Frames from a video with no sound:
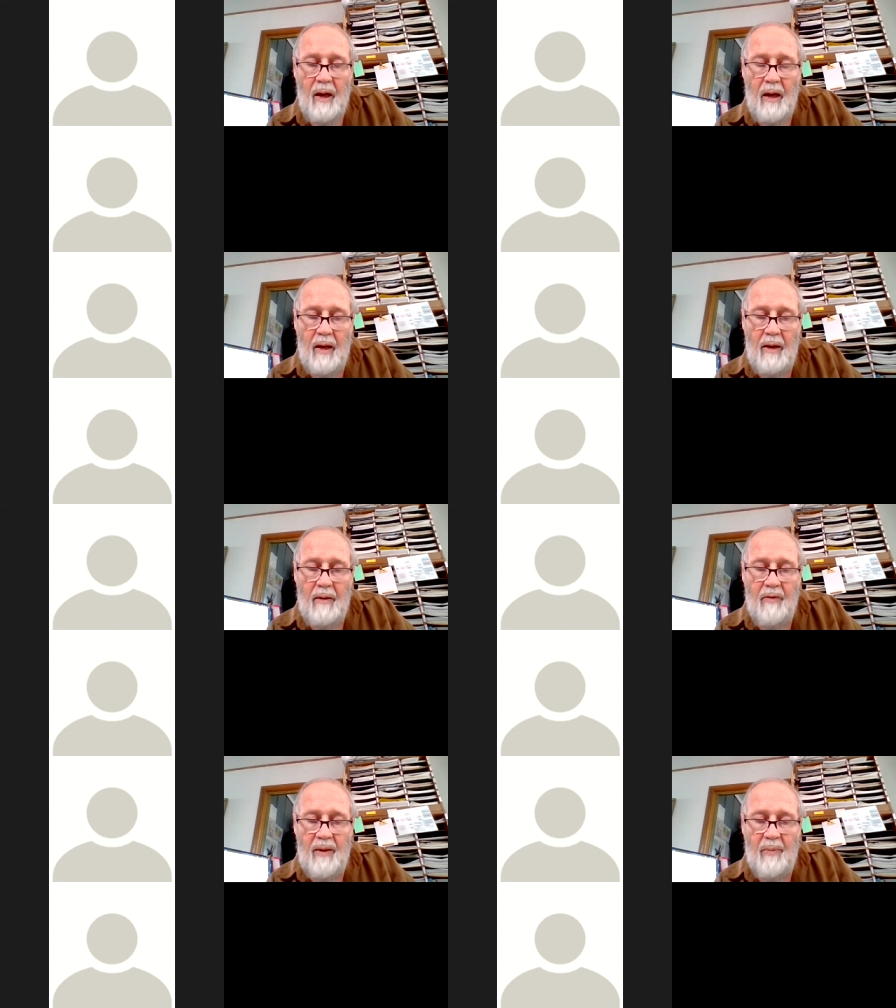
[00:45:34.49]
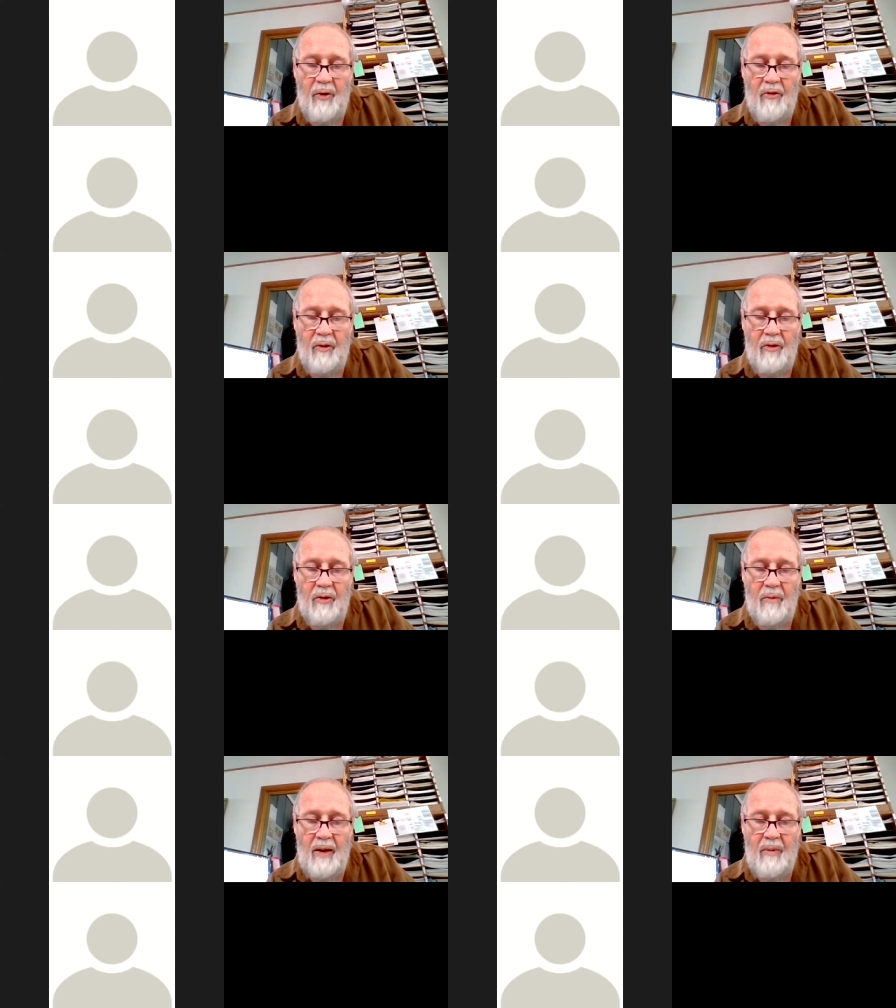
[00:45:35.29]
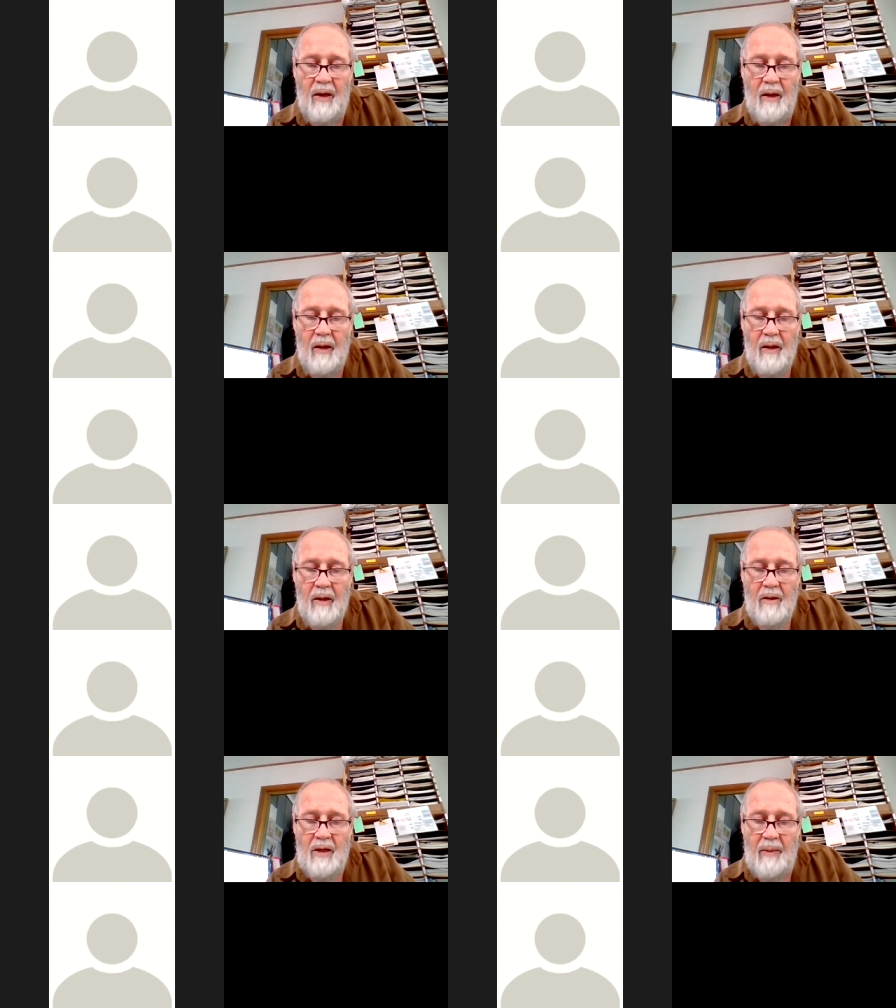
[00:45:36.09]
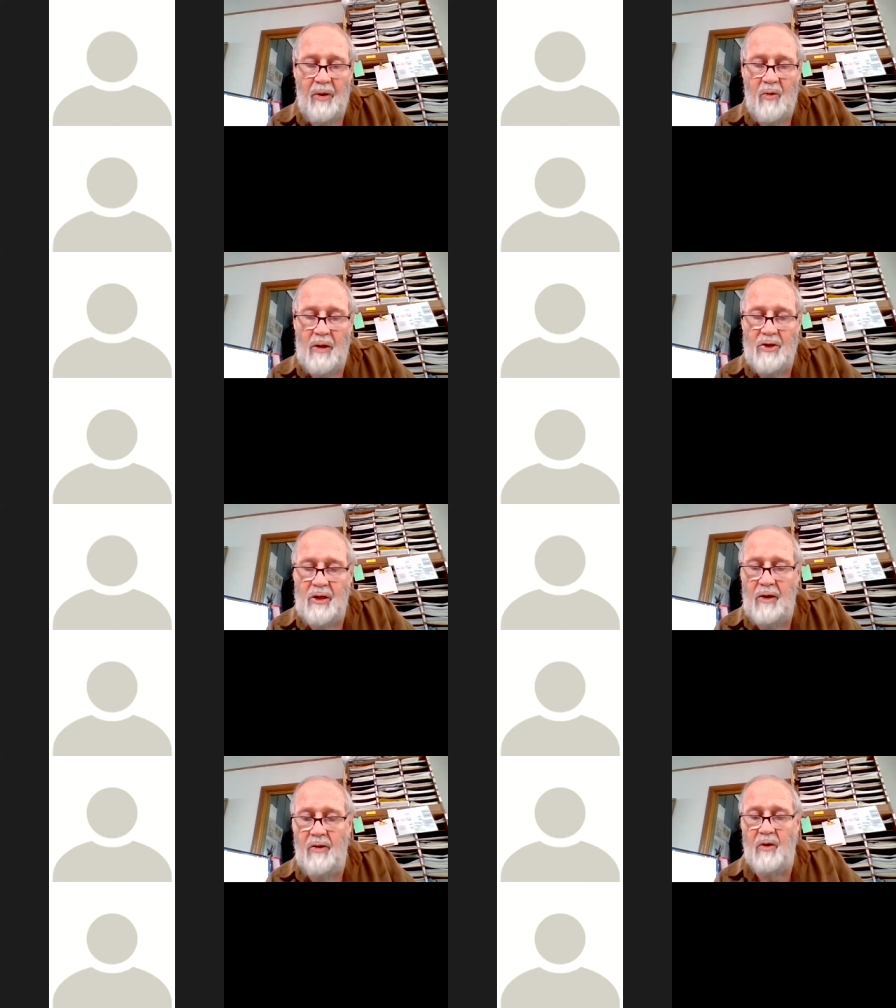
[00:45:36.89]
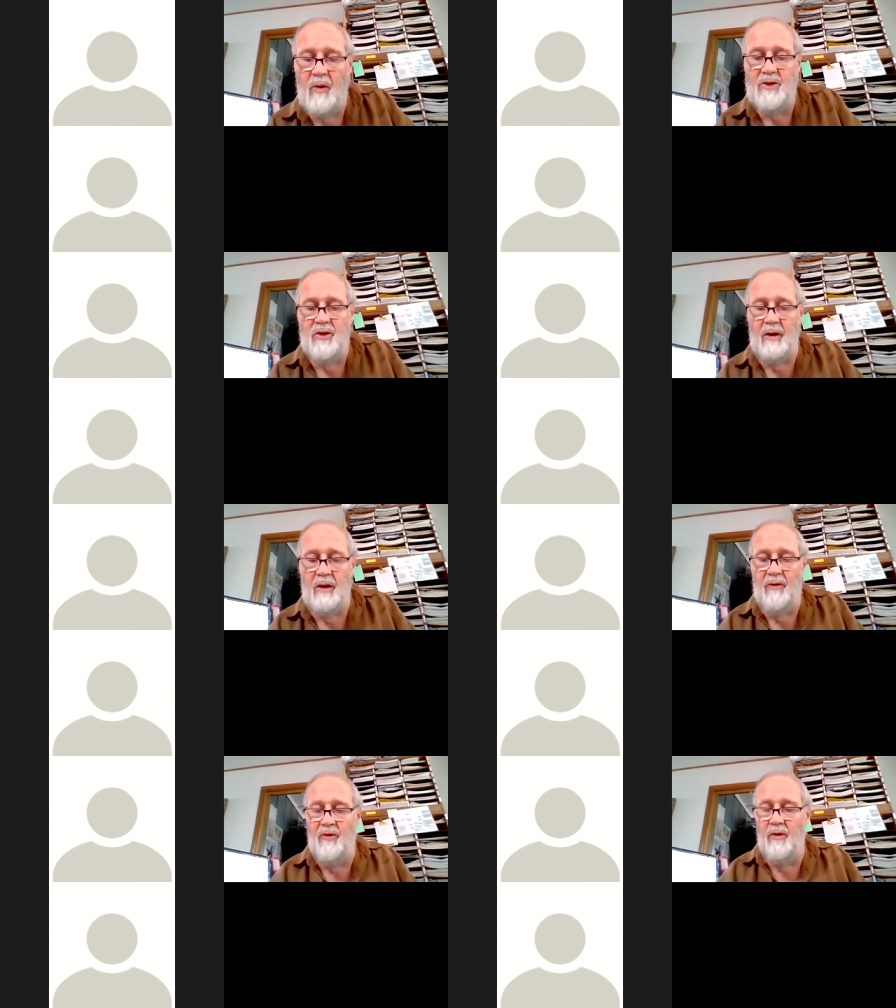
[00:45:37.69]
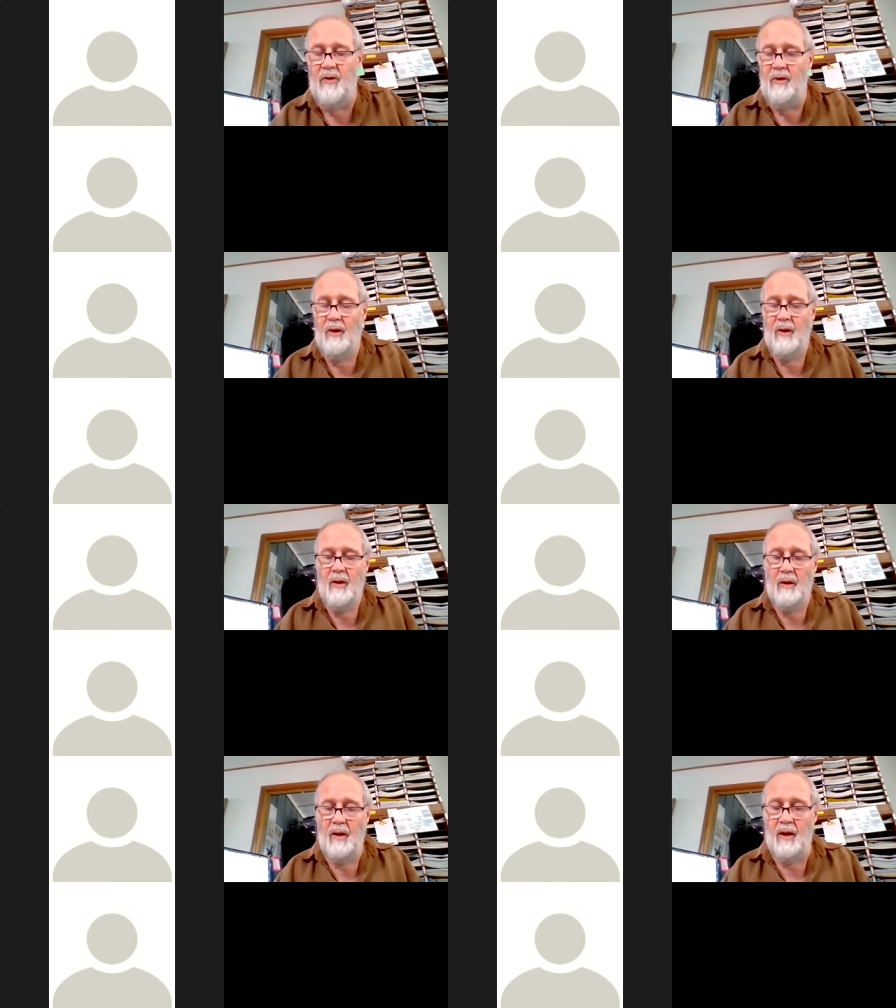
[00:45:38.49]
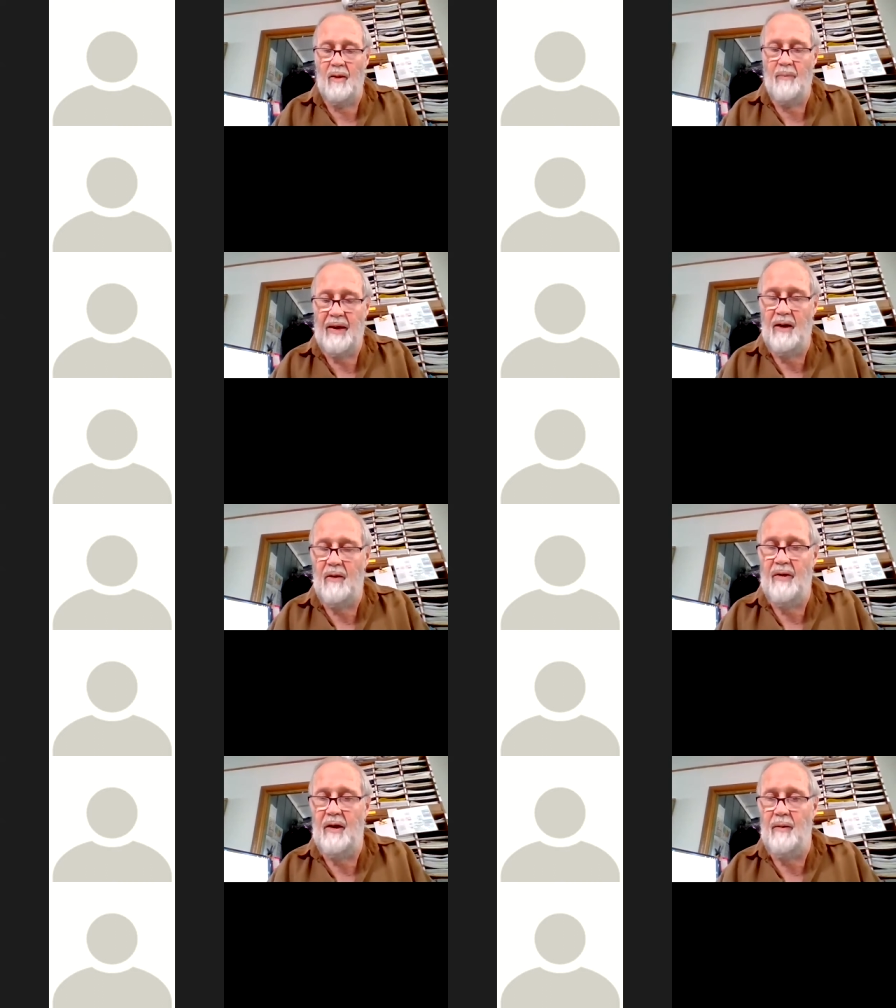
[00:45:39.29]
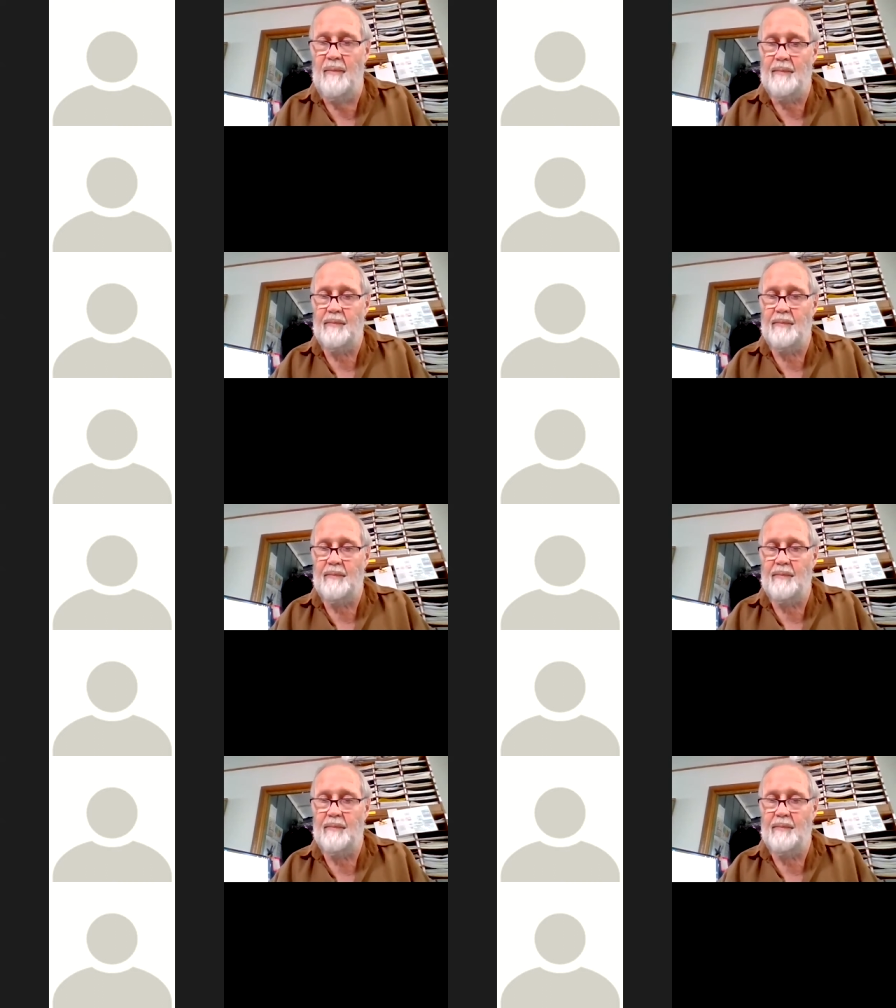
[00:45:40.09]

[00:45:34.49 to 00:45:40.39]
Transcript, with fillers: If that person could maybe type a question into the question and answer panel there.